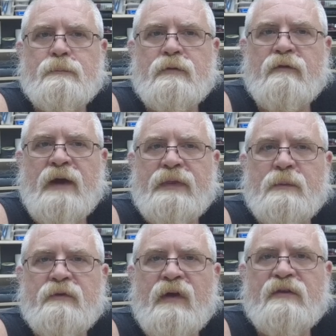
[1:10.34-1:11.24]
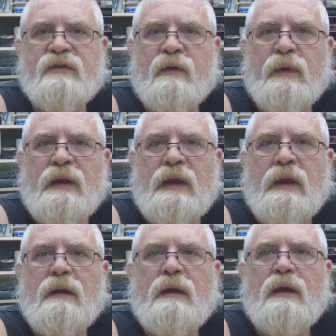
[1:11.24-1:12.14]
provide the protection that we
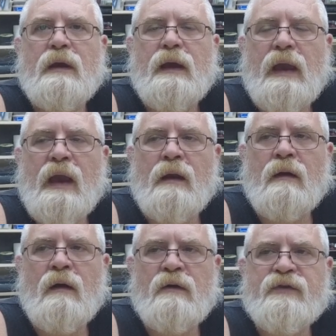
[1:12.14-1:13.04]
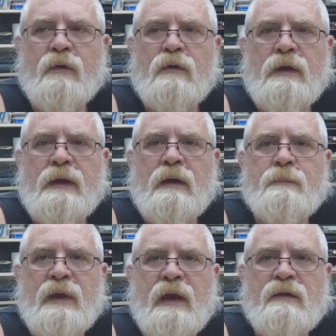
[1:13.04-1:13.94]
need and also clean
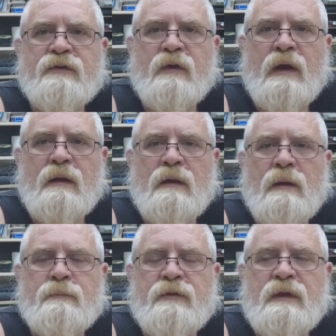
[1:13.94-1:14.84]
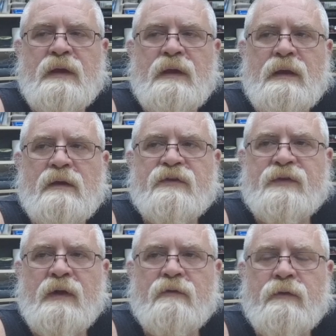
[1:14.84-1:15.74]
up and straighten up the
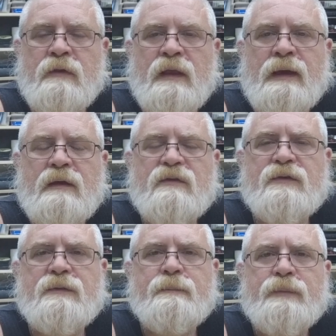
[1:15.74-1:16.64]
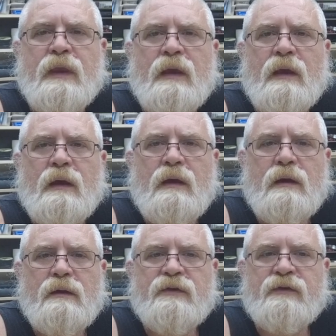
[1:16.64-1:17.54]
install for the lights.
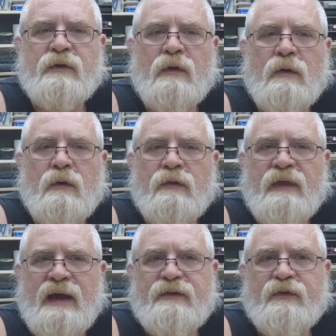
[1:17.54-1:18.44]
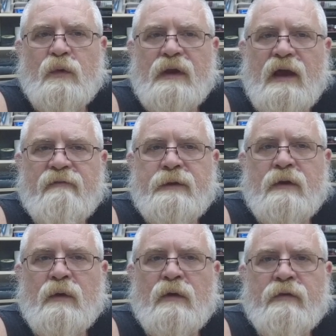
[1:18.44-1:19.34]
So that's what I've been
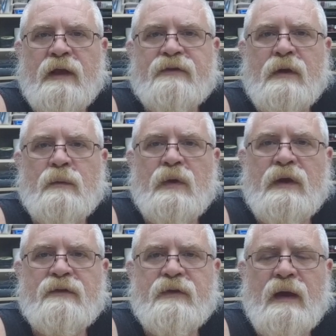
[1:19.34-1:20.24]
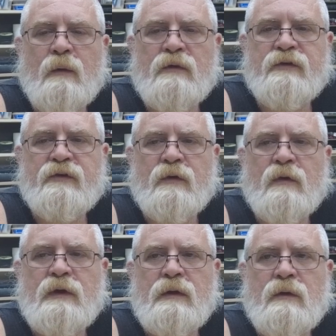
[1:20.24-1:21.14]
doing over the last couple of weeks. I will
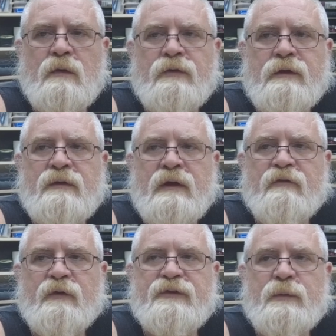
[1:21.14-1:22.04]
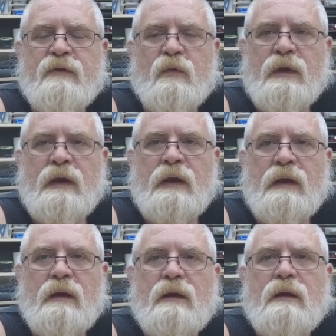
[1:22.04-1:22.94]
show you the difference
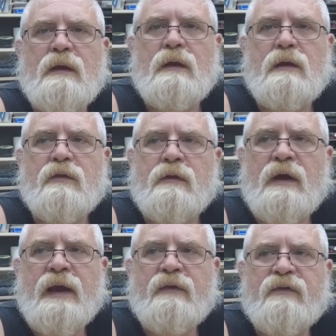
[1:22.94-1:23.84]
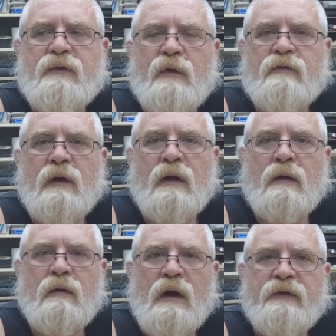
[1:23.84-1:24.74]
between the lights over our
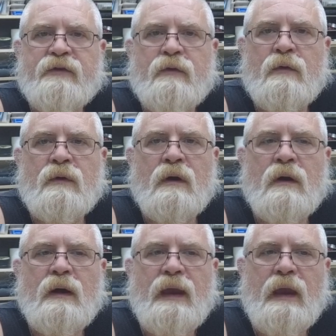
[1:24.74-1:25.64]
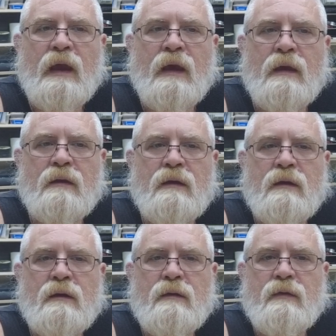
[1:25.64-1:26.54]
garage door
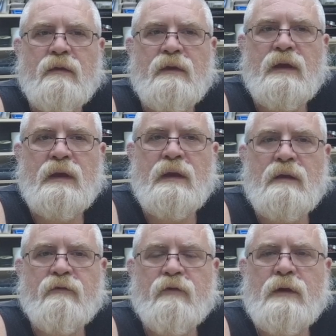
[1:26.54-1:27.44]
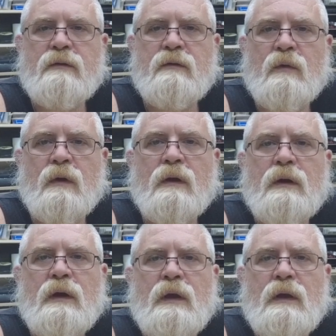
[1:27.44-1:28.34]
and the front door
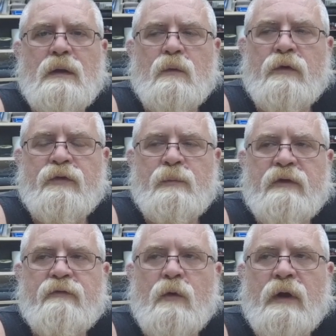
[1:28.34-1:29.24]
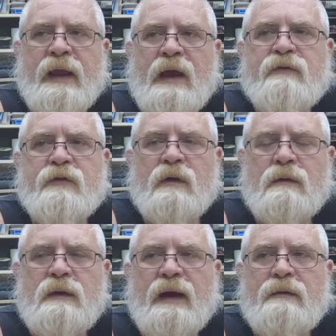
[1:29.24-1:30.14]
with before and
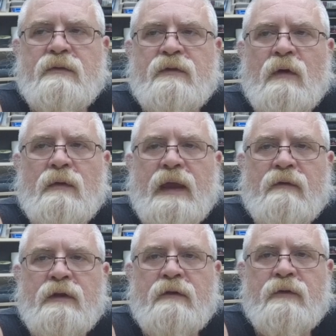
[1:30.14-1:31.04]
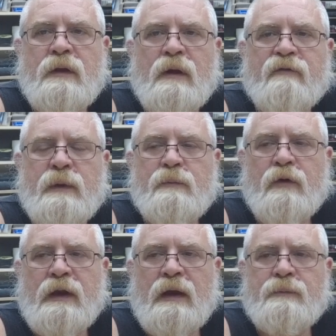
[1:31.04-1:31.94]
after. I don't have any video of me
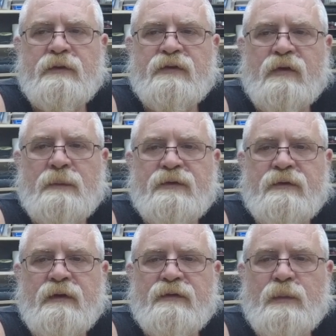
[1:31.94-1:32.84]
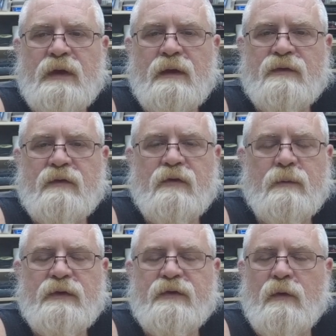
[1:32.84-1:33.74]
putting up the strips just because it
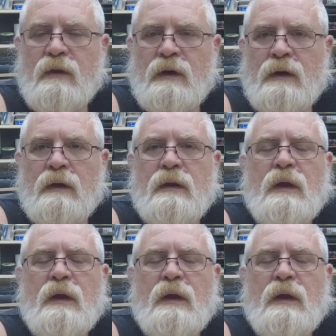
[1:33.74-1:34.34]
took me so long.